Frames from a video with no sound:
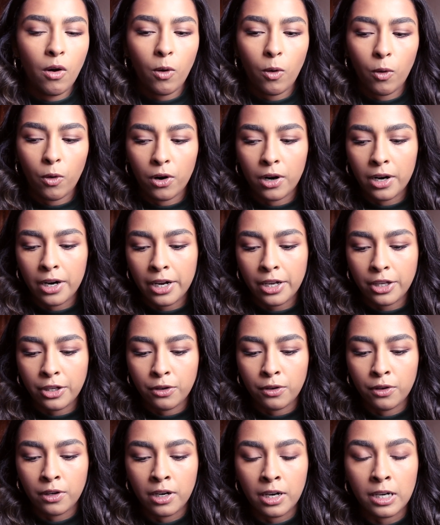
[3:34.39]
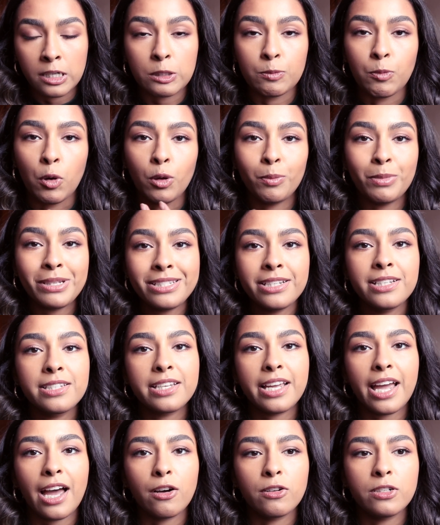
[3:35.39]
or you're a small business
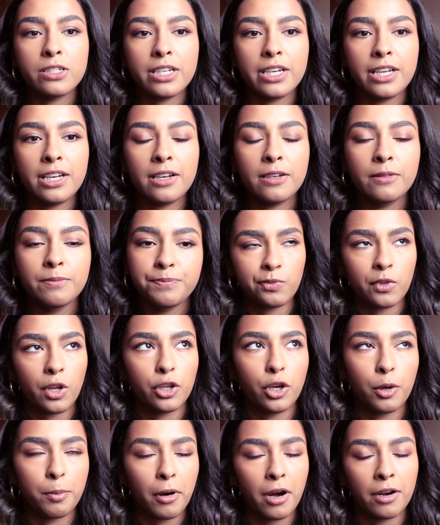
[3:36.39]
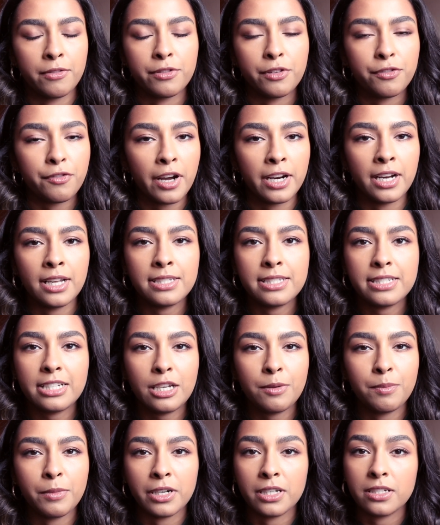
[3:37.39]
accountant, you're part of the finance
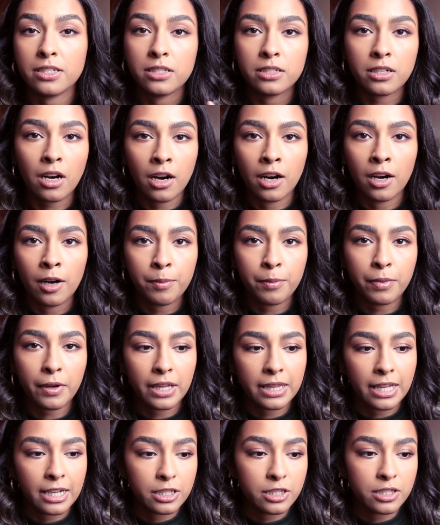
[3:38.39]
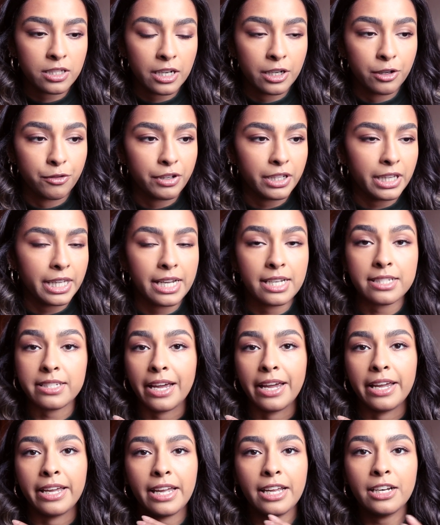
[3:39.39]
team in a startup that's in a really
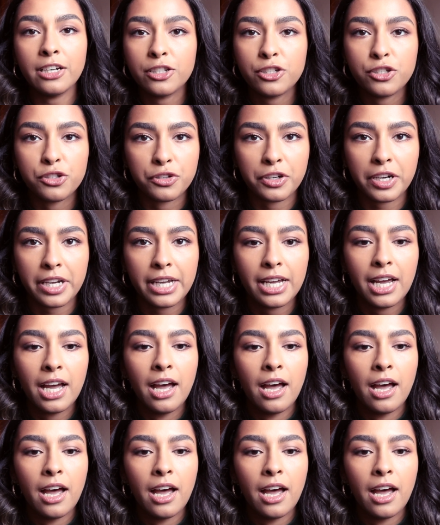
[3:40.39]
exciting industry.